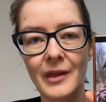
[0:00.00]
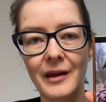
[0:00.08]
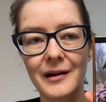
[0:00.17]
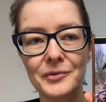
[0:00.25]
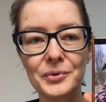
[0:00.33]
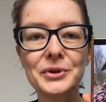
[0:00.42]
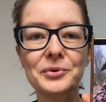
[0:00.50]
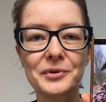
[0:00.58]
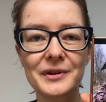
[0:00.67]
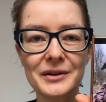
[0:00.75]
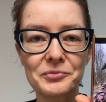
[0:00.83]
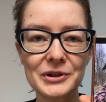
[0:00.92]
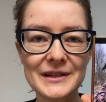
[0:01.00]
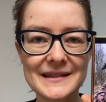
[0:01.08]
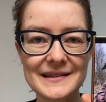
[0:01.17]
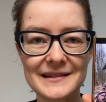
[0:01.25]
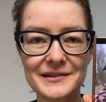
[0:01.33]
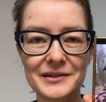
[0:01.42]
What do you think? What
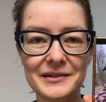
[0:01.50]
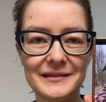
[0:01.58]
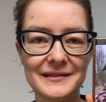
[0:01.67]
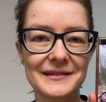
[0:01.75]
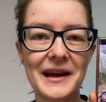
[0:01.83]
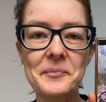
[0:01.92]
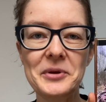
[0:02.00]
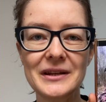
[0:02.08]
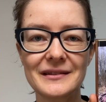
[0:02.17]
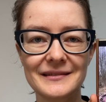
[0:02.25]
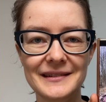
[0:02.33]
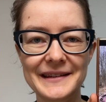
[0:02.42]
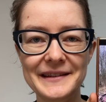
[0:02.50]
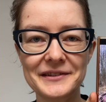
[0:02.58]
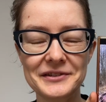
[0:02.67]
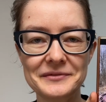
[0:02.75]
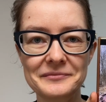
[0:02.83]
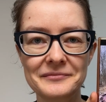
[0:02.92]
is happening
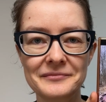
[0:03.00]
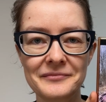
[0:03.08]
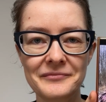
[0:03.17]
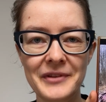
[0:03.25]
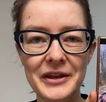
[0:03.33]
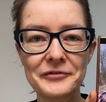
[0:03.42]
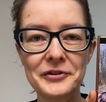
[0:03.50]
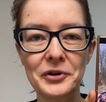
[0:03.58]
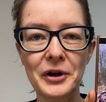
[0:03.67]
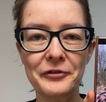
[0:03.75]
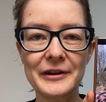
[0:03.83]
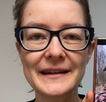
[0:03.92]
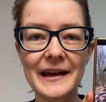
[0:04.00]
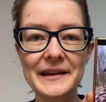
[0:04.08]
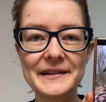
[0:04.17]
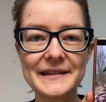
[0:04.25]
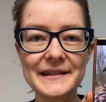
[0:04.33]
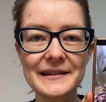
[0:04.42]
here? If you have any
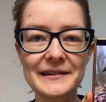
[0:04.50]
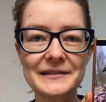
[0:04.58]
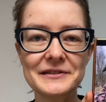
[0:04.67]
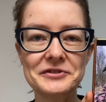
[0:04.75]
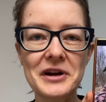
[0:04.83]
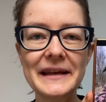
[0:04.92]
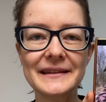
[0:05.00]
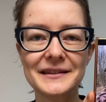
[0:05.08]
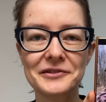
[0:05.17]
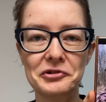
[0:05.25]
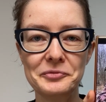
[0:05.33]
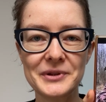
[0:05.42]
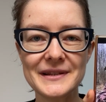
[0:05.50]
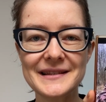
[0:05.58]
idea, write in comments.